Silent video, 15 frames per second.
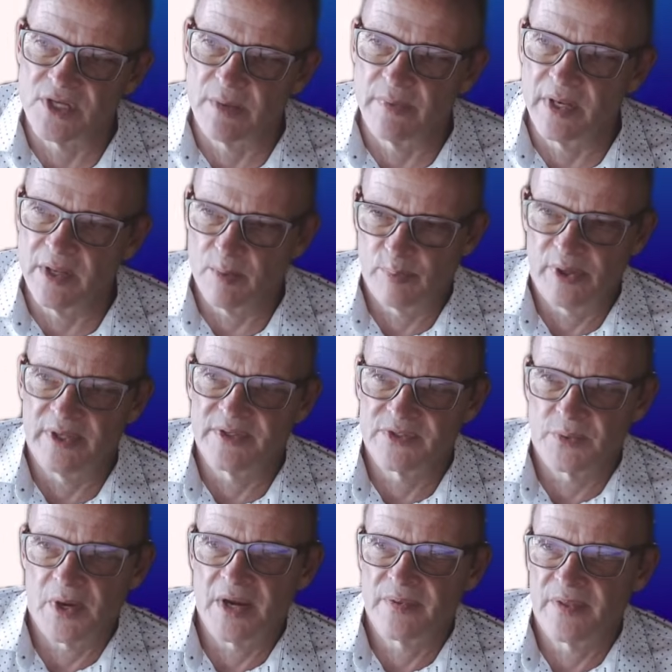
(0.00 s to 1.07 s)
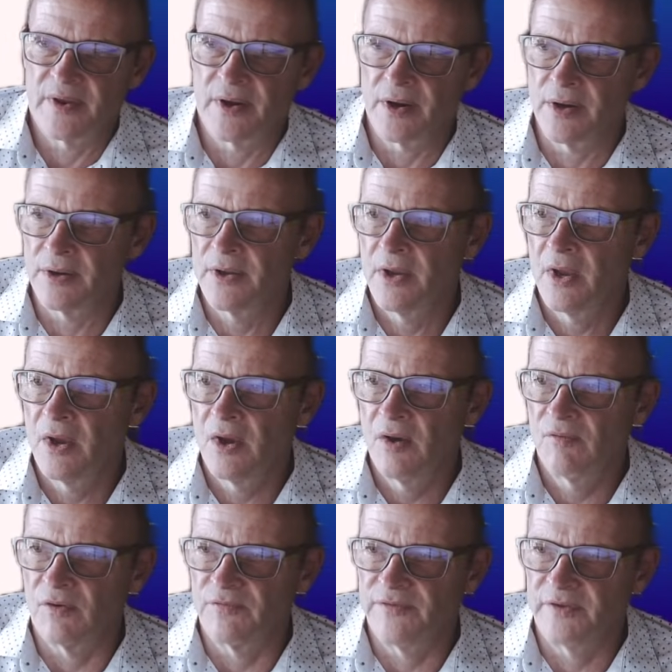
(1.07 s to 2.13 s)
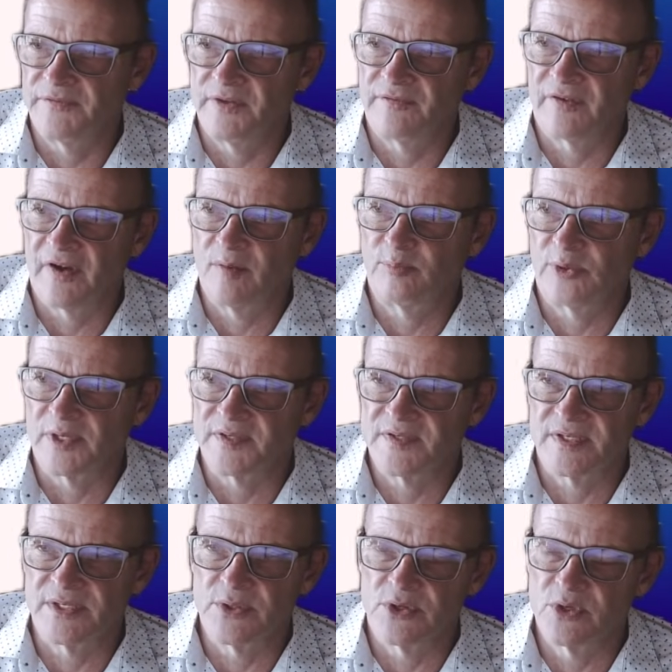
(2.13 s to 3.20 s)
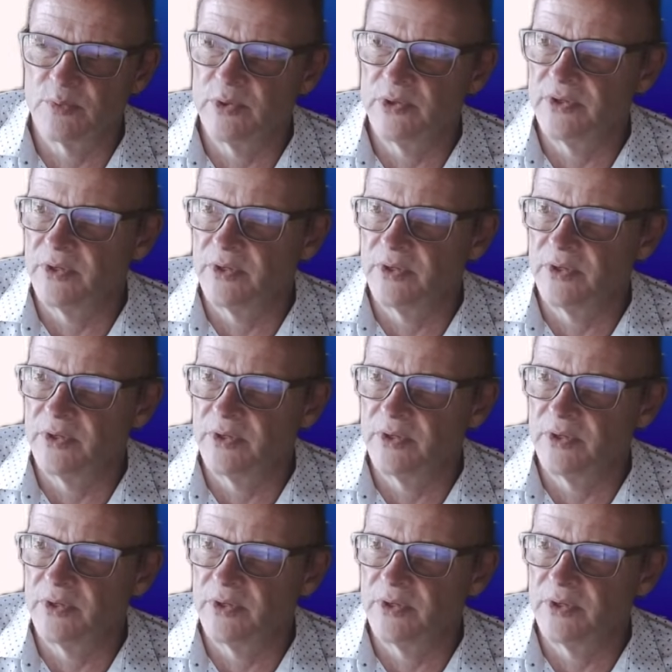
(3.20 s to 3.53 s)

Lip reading: I mean, the pin's right there for 55 plus senior community